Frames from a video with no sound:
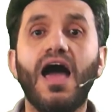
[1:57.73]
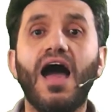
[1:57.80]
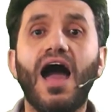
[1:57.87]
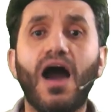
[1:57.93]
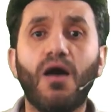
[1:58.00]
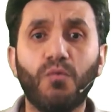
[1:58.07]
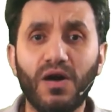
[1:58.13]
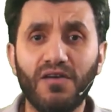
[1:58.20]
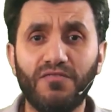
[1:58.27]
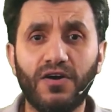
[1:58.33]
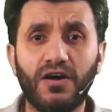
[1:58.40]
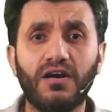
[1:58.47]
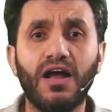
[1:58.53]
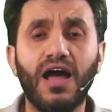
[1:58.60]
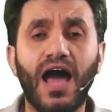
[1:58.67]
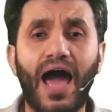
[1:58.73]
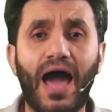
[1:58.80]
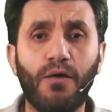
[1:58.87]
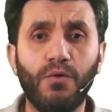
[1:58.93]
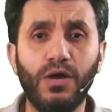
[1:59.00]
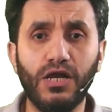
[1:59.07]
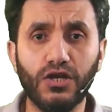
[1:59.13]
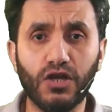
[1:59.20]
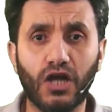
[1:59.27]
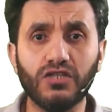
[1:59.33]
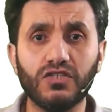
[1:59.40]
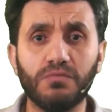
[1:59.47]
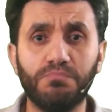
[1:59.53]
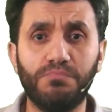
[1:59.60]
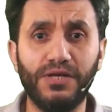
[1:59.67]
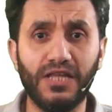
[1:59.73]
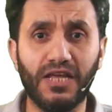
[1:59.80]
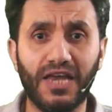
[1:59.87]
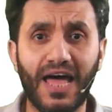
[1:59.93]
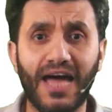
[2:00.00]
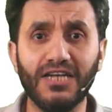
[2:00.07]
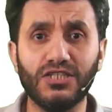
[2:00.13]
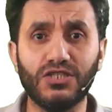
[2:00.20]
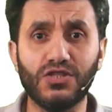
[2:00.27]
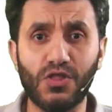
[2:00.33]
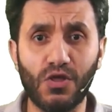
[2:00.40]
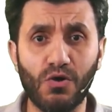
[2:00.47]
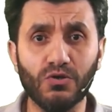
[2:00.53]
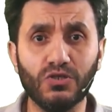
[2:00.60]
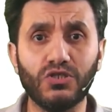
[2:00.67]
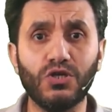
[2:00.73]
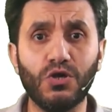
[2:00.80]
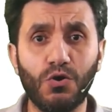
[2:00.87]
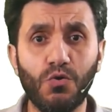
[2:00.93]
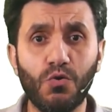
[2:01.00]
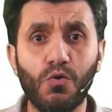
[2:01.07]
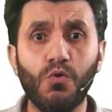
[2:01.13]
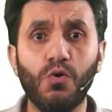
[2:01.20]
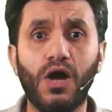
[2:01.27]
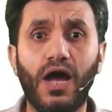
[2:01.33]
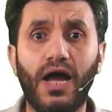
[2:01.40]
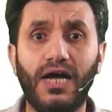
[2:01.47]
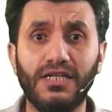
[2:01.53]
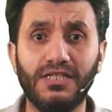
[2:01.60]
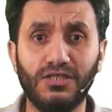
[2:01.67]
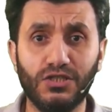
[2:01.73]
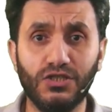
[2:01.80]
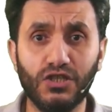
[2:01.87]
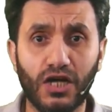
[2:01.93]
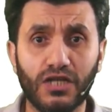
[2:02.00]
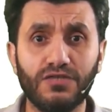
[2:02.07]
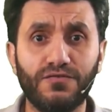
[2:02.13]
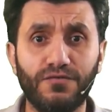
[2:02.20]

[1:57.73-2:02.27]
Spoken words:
However, I will not penalize those who do not